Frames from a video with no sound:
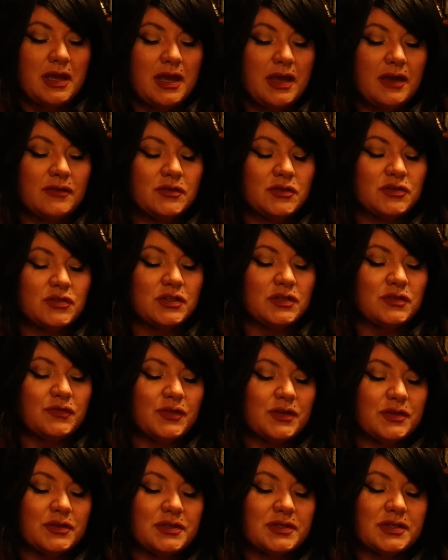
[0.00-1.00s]
And this just
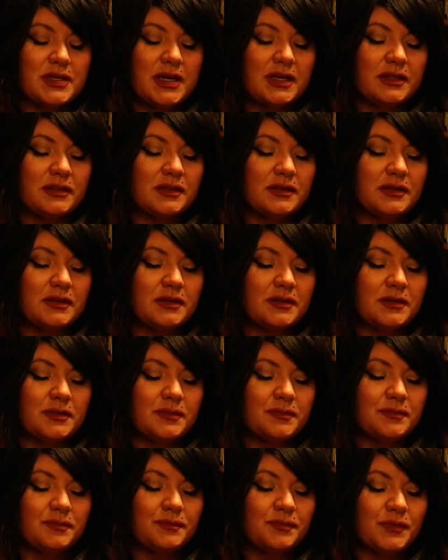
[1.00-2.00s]
feels like
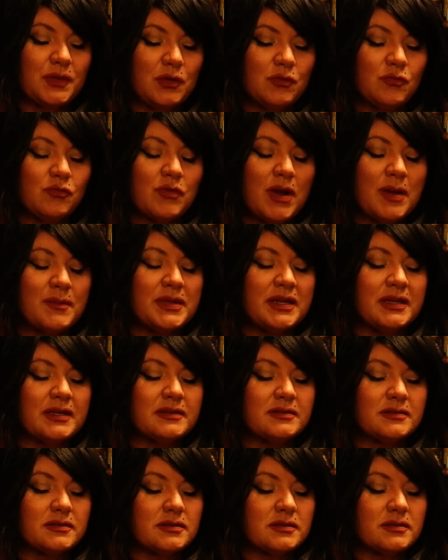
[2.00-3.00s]
the
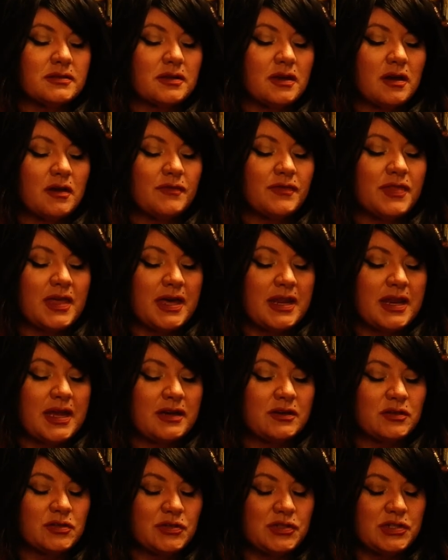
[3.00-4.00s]
remnants of that
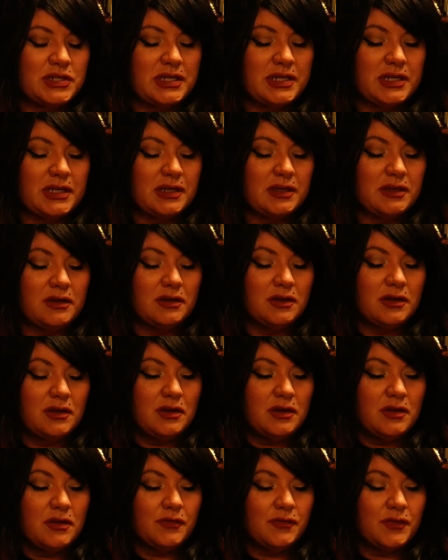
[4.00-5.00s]
energy
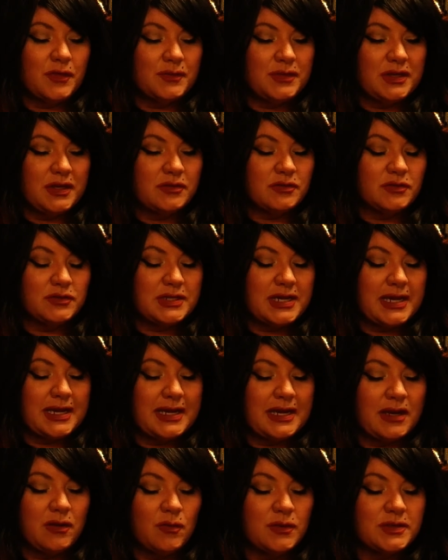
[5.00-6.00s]
from the other
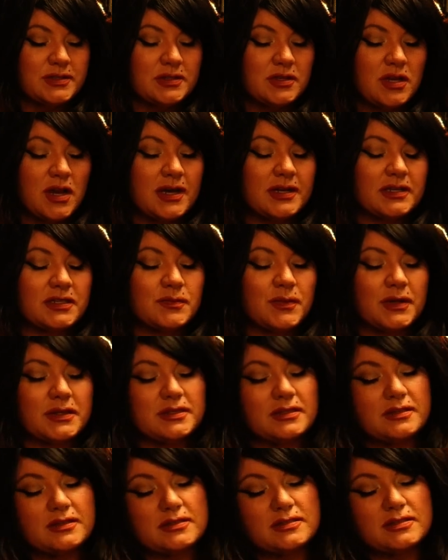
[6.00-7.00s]
day. I was not
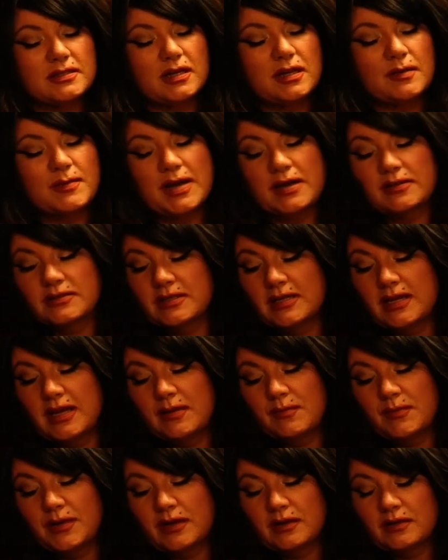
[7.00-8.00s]
expecting this to come out
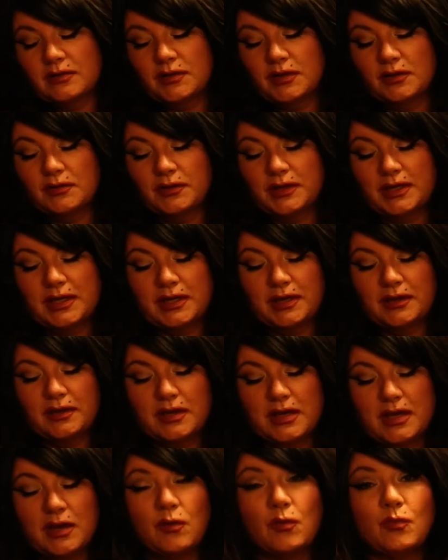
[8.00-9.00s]
today, but clearly
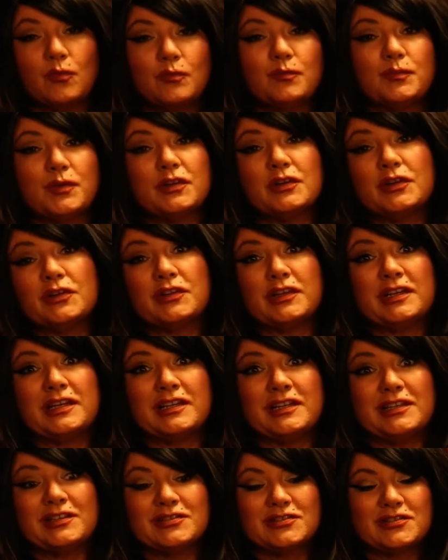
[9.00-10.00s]

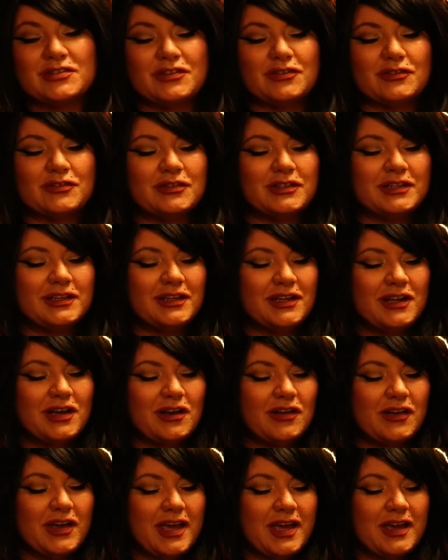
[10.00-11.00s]
it needs to.
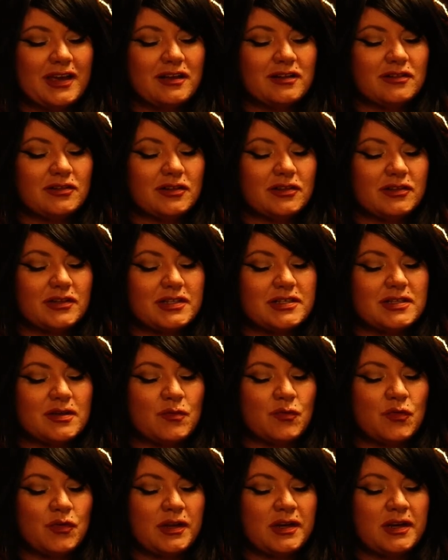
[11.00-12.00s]
Okay, clearly
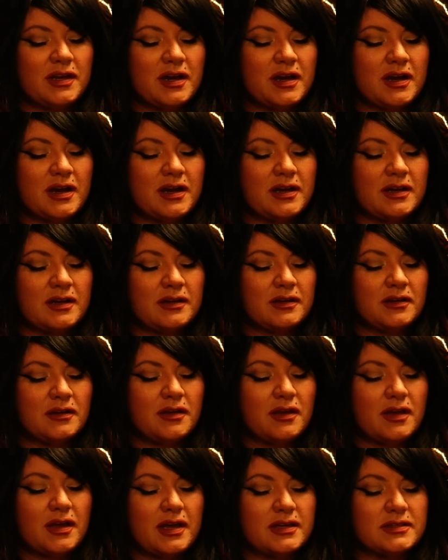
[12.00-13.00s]
someone
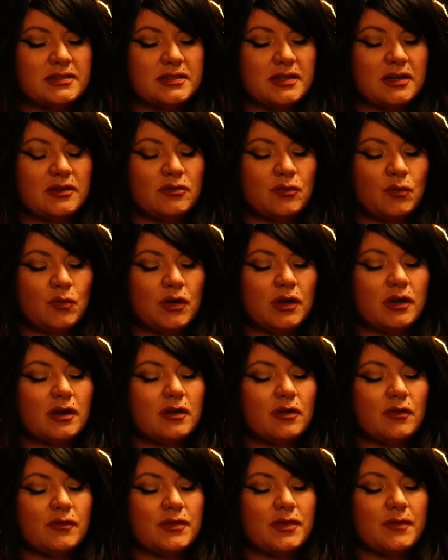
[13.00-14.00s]
has done the
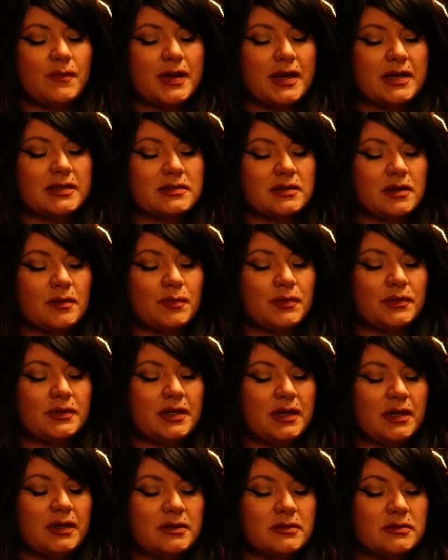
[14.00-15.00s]
work over the past couple of
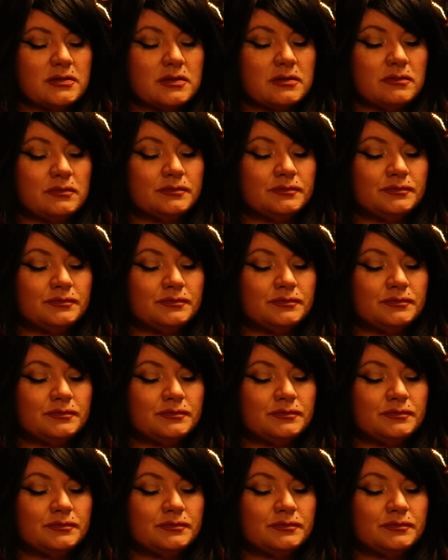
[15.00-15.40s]
days.